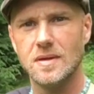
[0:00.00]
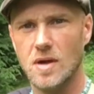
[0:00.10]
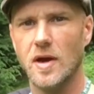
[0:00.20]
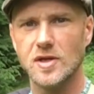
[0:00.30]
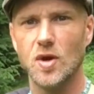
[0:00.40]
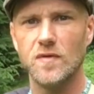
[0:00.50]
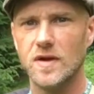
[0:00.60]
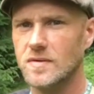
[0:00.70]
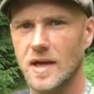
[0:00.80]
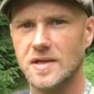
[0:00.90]
No, it's
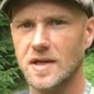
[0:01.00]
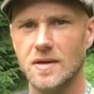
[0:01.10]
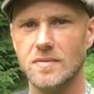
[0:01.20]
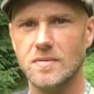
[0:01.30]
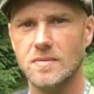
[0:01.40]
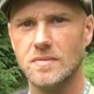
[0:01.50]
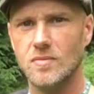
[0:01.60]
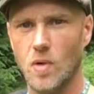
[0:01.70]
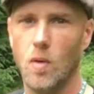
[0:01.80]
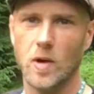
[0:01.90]
over. That's it.
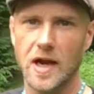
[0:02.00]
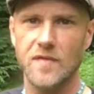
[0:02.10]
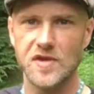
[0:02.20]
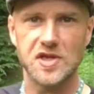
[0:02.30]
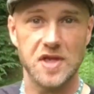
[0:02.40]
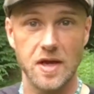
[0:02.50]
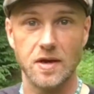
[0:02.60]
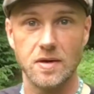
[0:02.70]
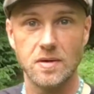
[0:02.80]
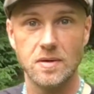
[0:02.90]
Well, we're gonna have the stinger,